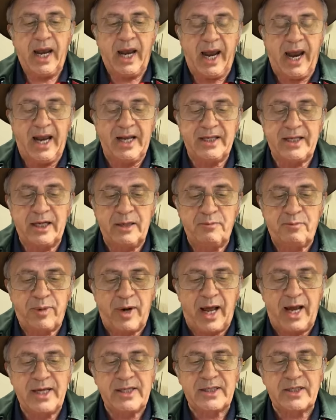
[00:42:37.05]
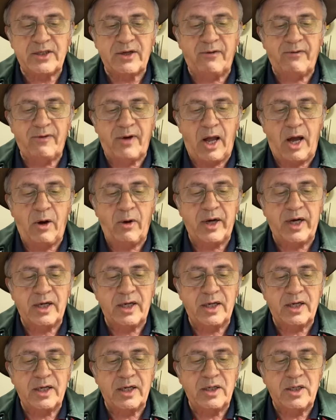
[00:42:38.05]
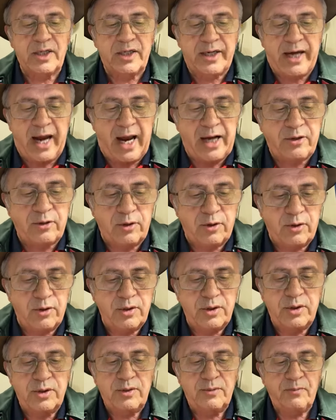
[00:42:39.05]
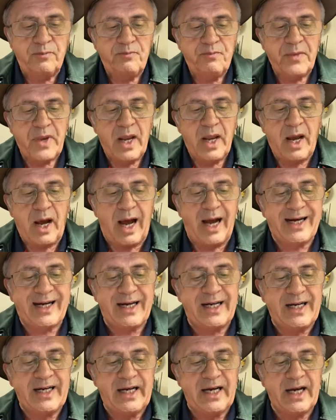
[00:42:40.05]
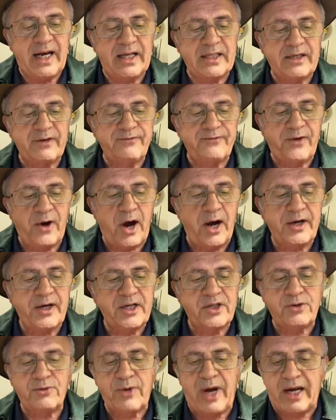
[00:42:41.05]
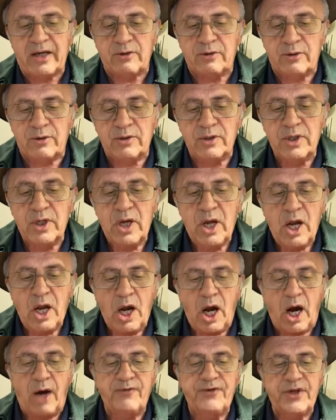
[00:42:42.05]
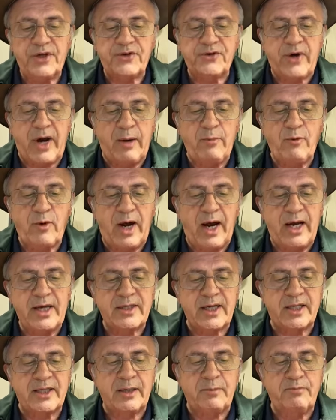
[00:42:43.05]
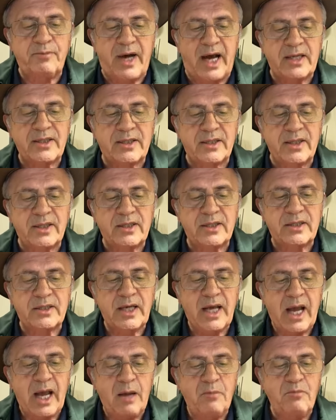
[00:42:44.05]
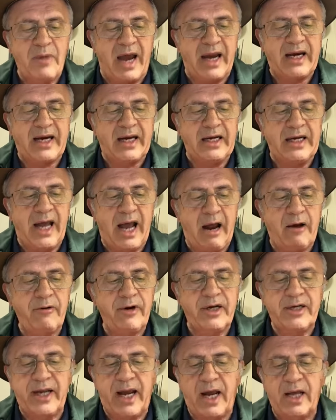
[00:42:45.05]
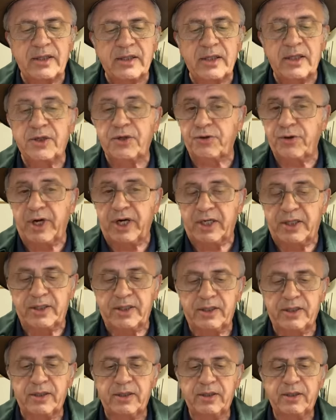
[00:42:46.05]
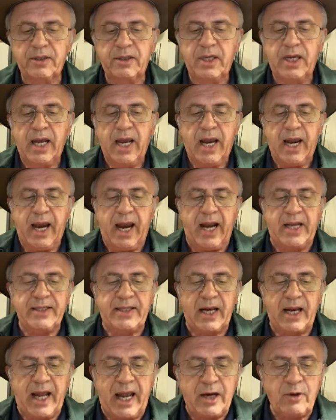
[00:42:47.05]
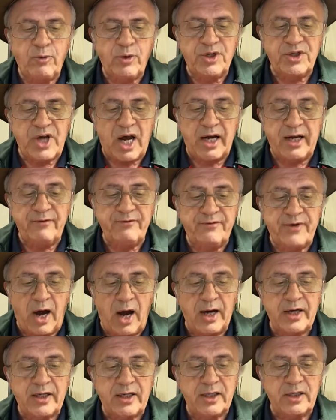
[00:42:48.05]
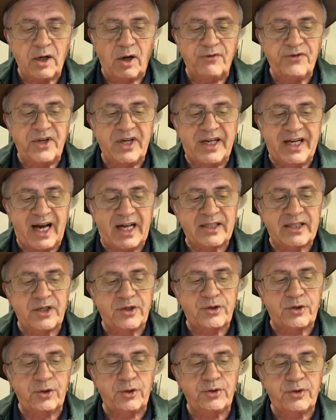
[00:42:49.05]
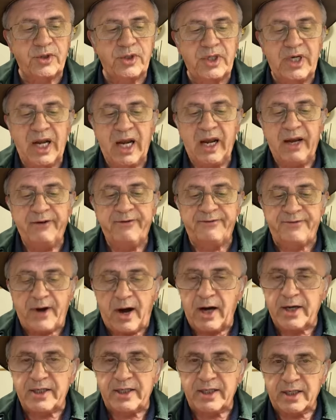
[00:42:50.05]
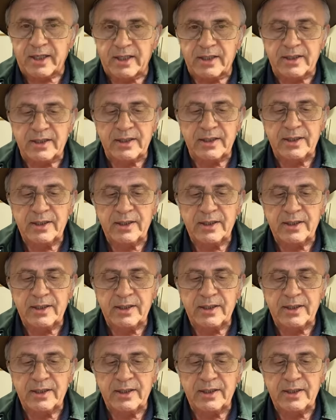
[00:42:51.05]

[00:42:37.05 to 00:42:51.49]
And in places of lowing cattle, I can hear the finest rattle of the tramways and the buses making hurry down the street and the language uninviting of the gutter children fighting